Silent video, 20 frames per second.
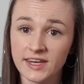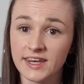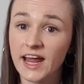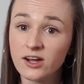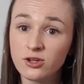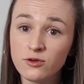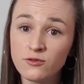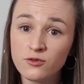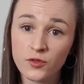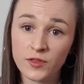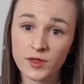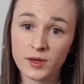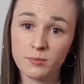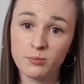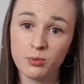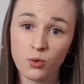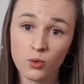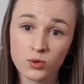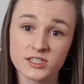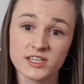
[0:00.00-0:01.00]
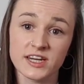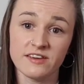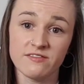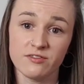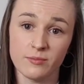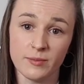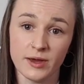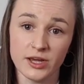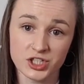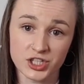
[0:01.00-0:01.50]
Now you've got the important
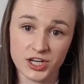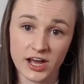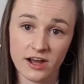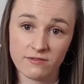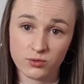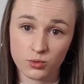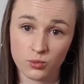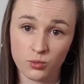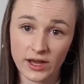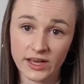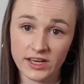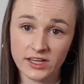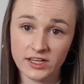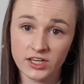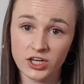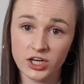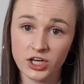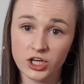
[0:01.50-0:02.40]
information out of the way,